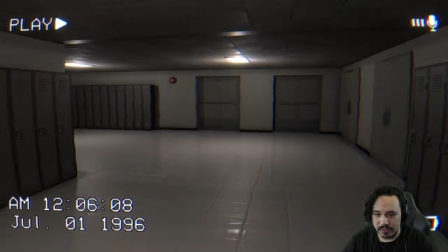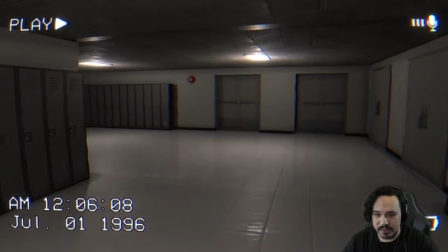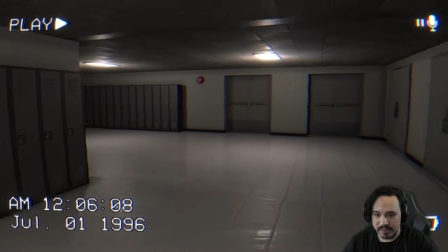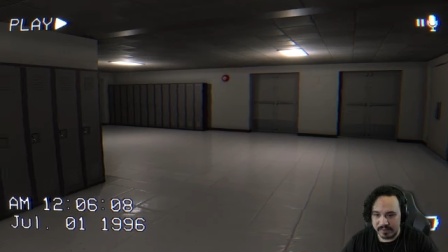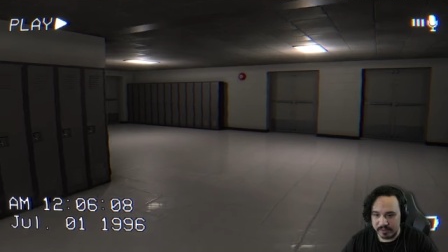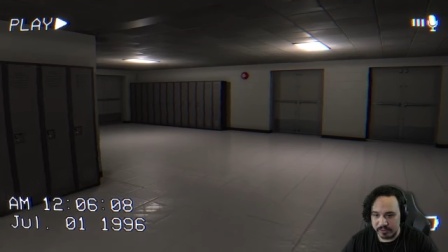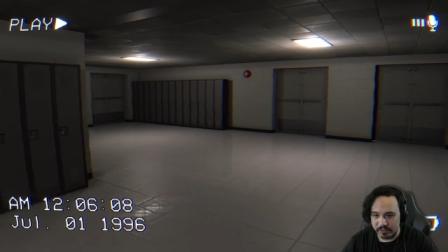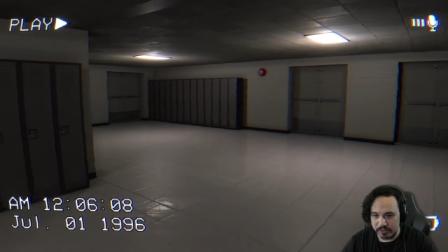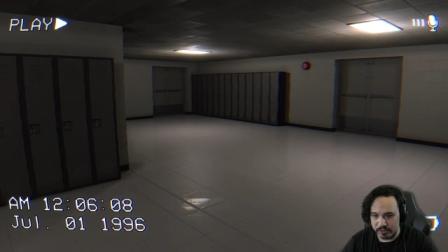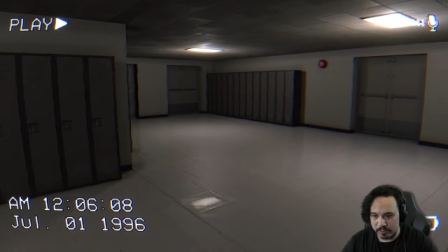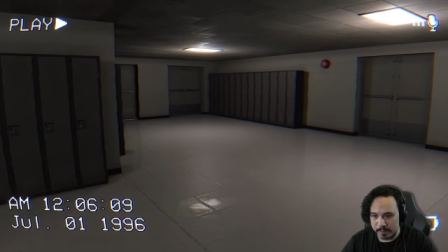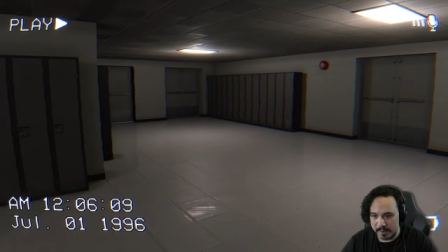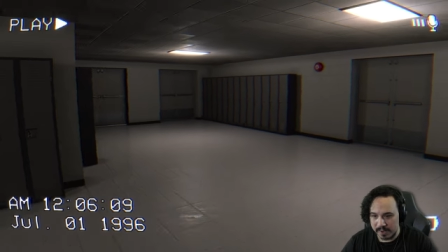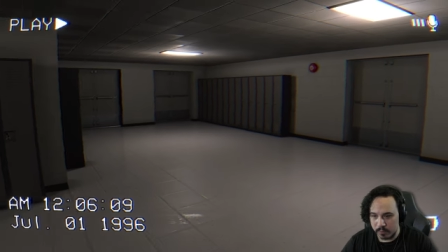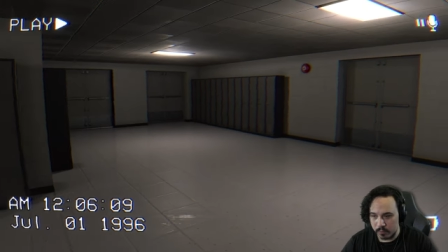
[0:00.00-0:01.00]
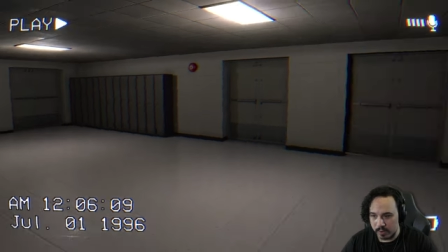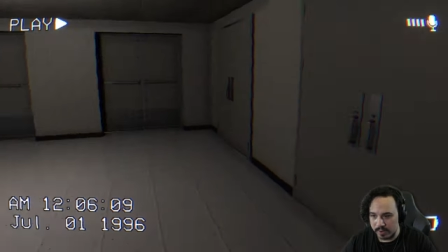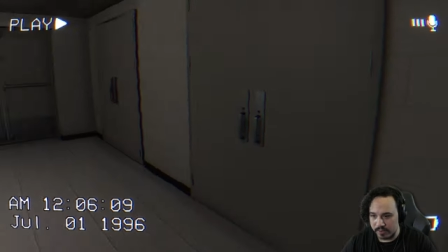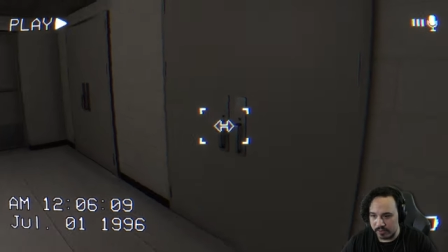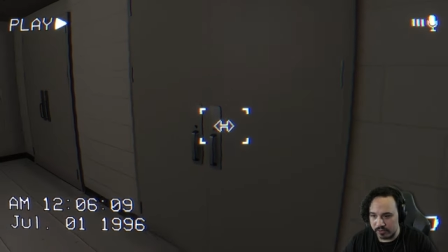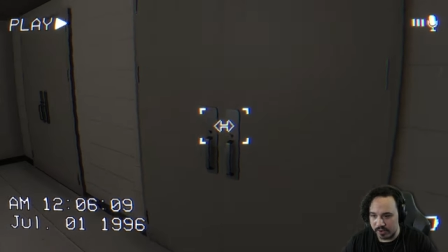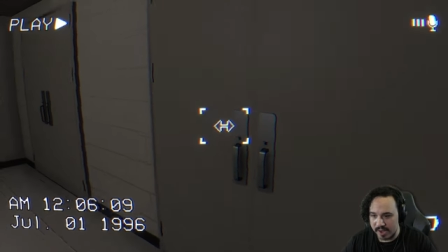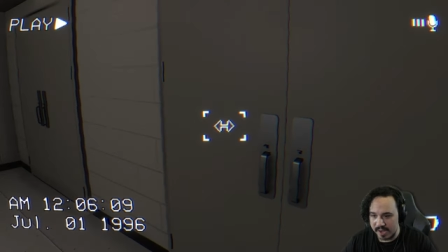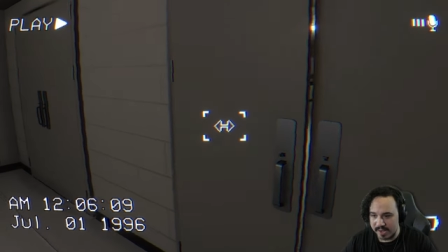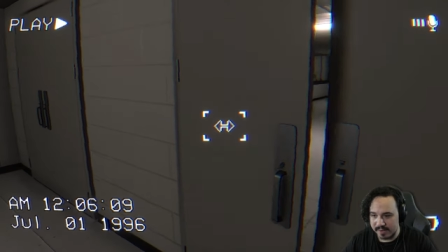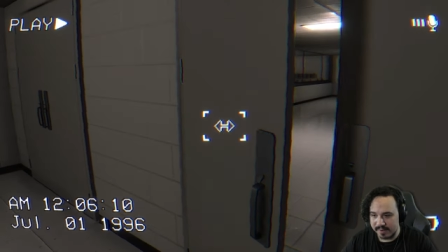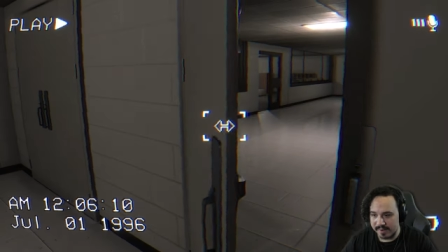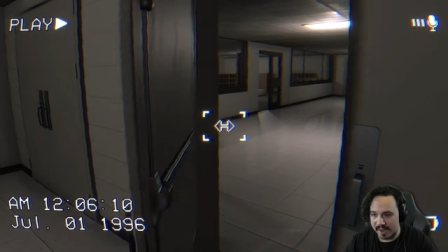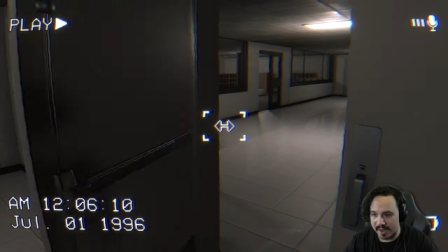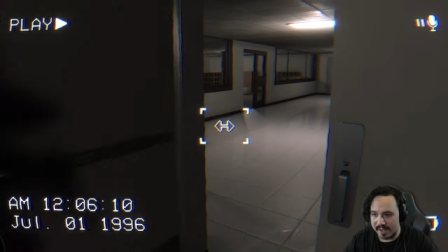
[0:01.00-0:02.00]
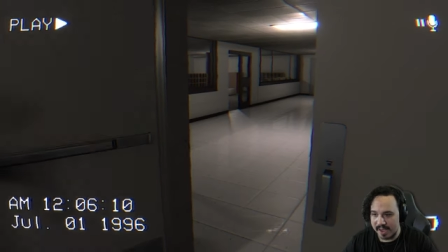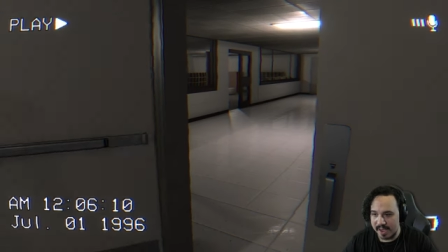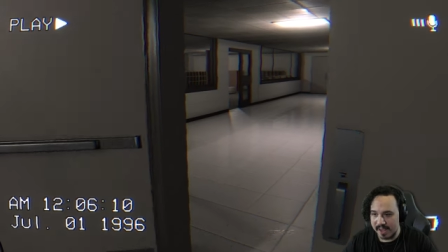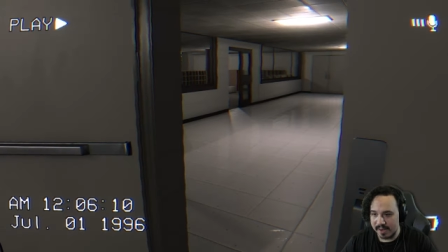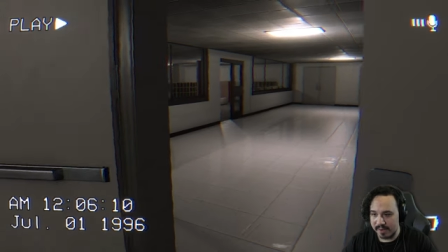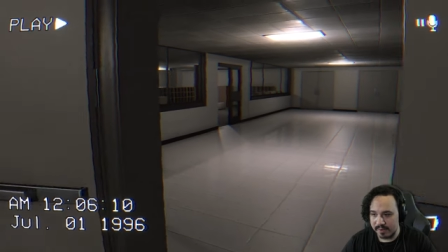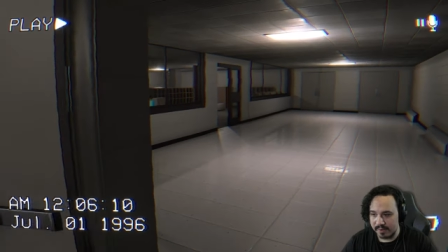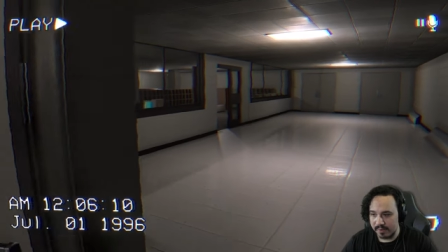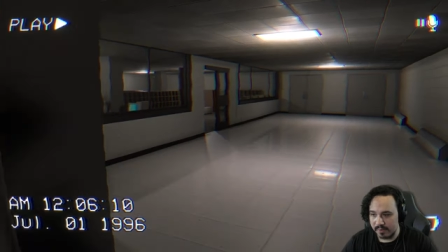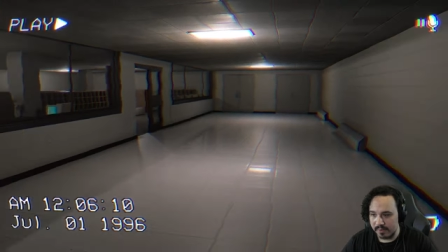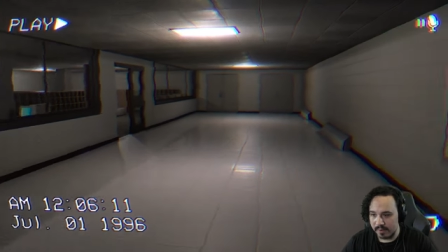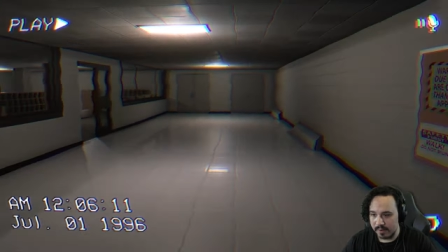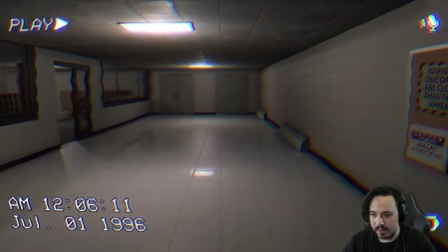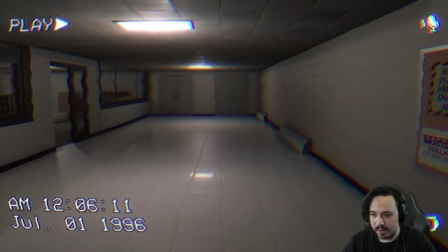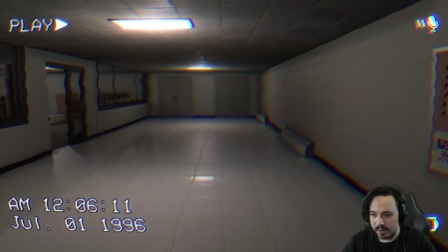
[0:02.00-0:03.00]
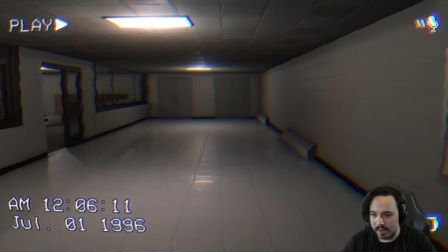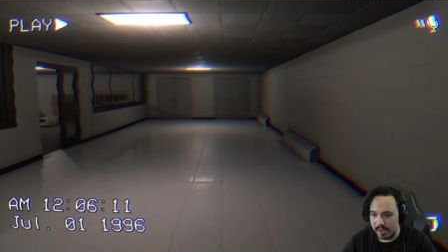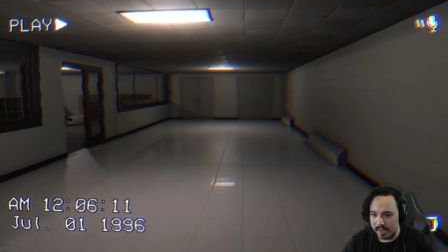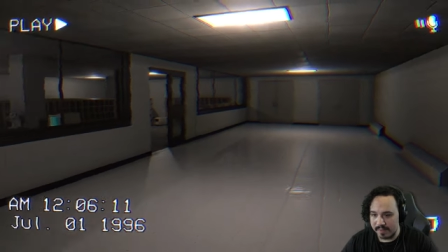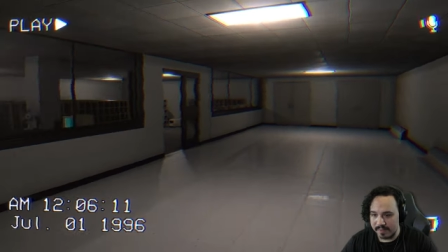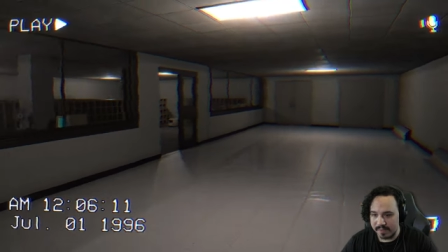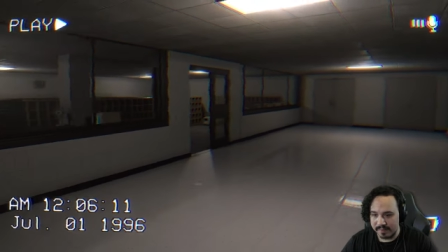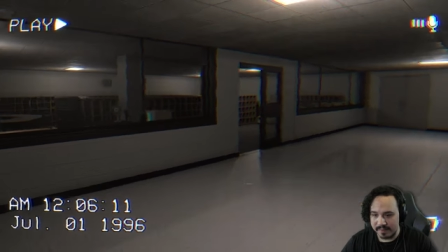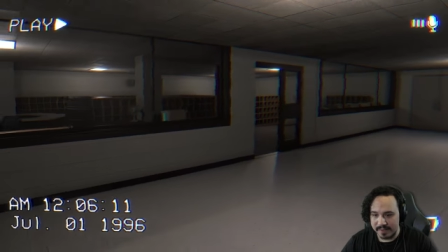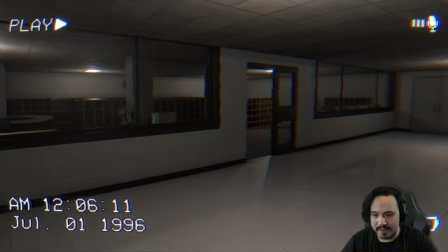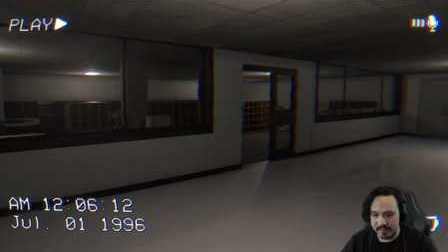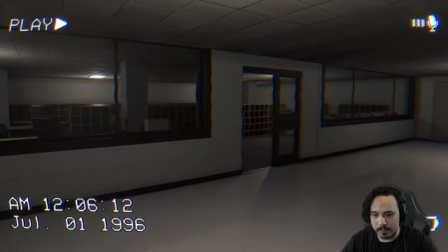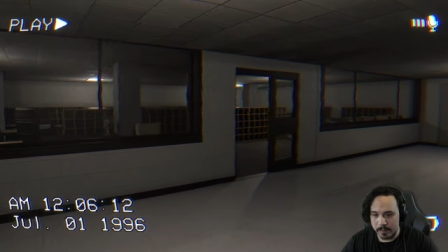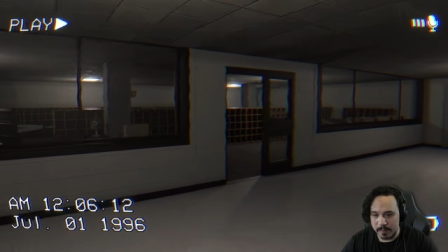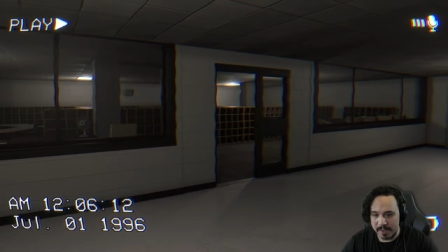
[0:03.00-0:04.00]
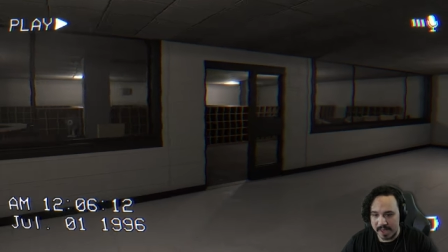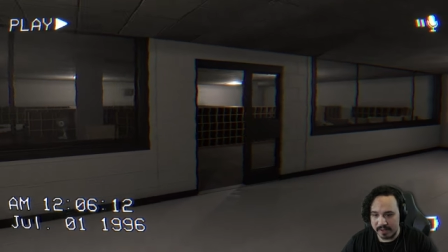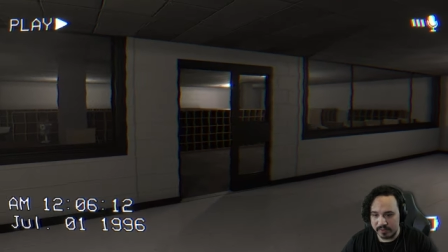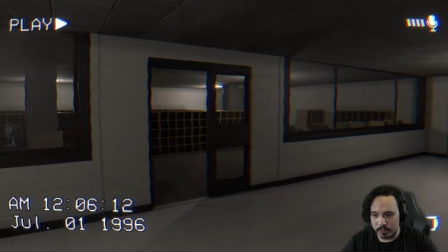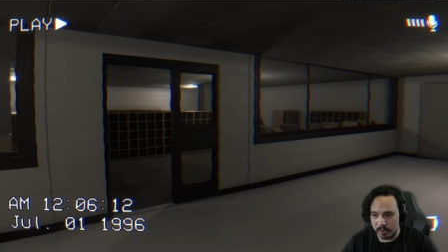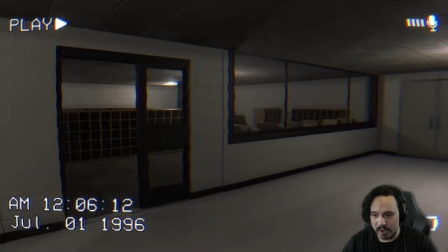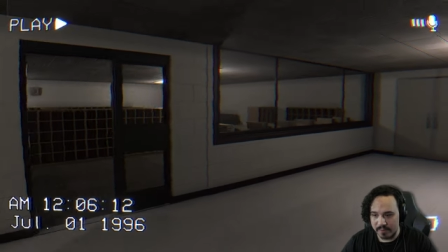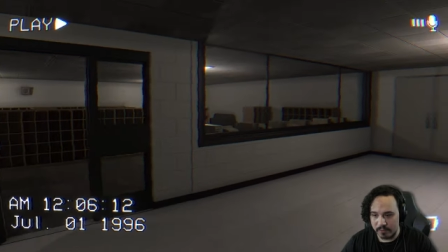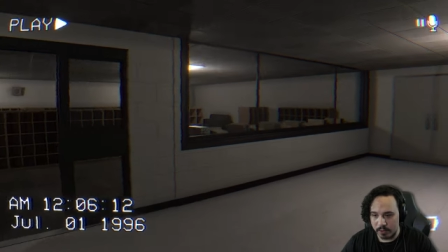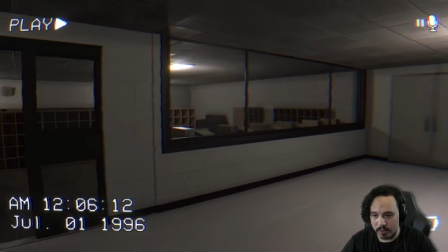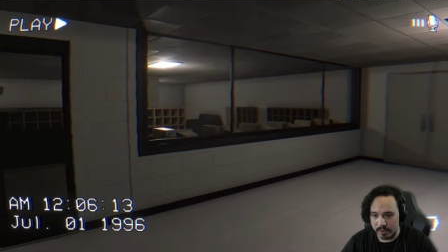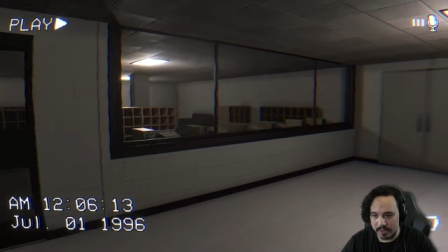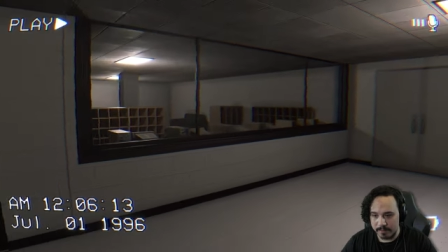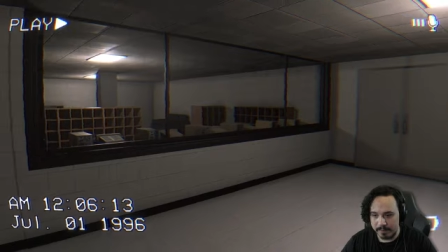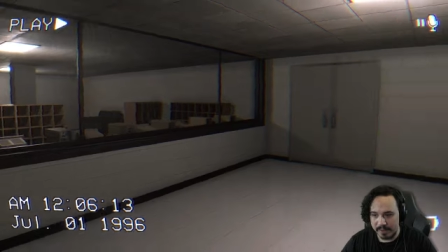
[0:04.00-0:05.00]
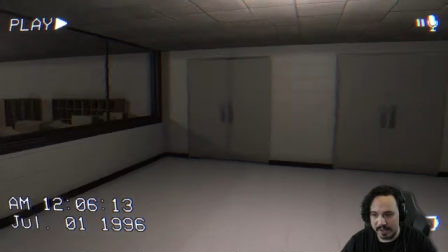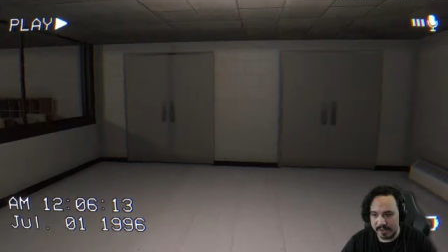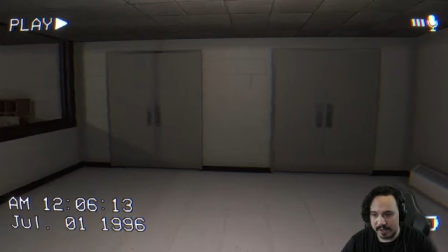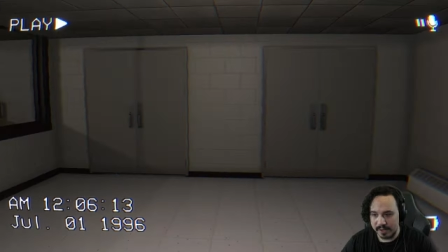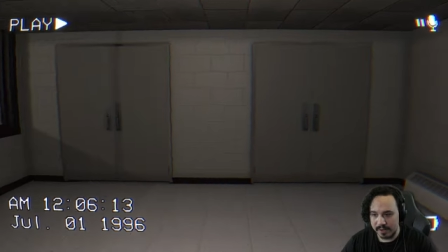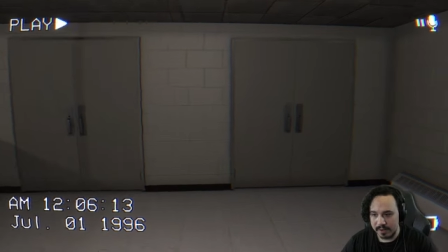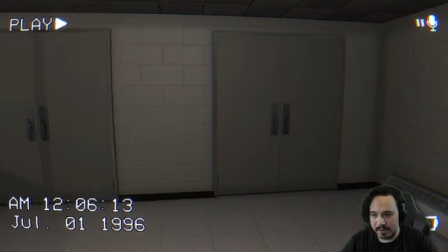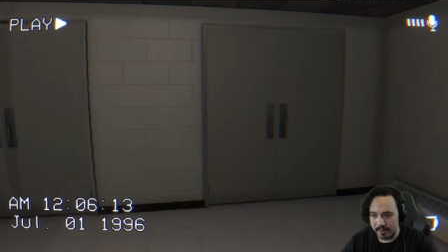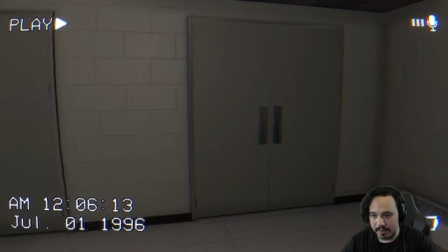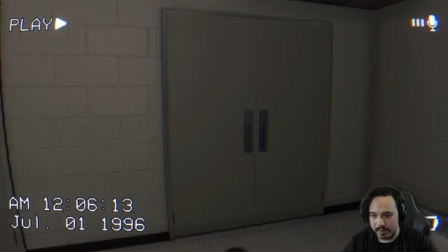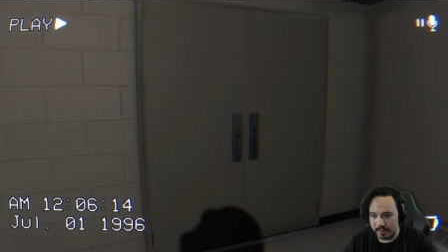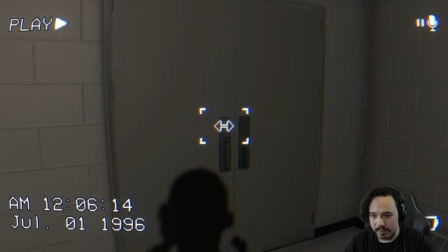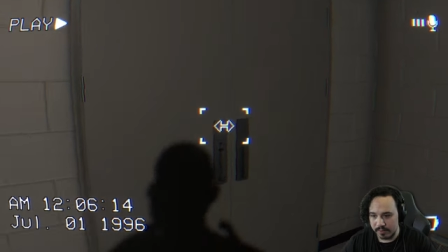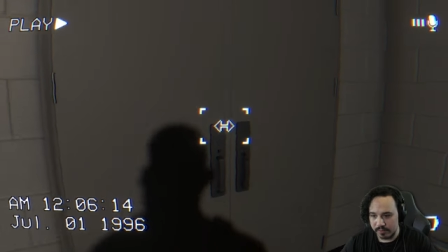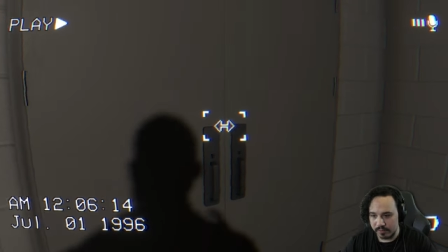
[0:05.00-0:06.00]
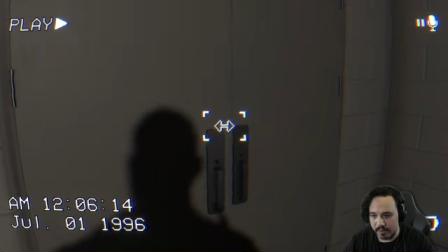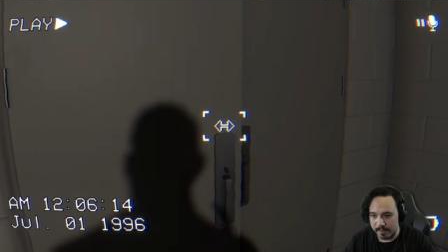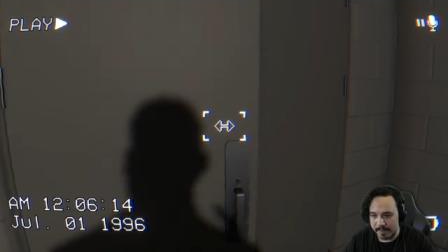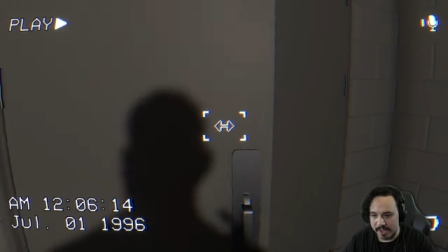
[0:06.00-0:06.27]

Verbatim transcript: this has just been one giant dead end. And this leads me back to where I've already been. So I'm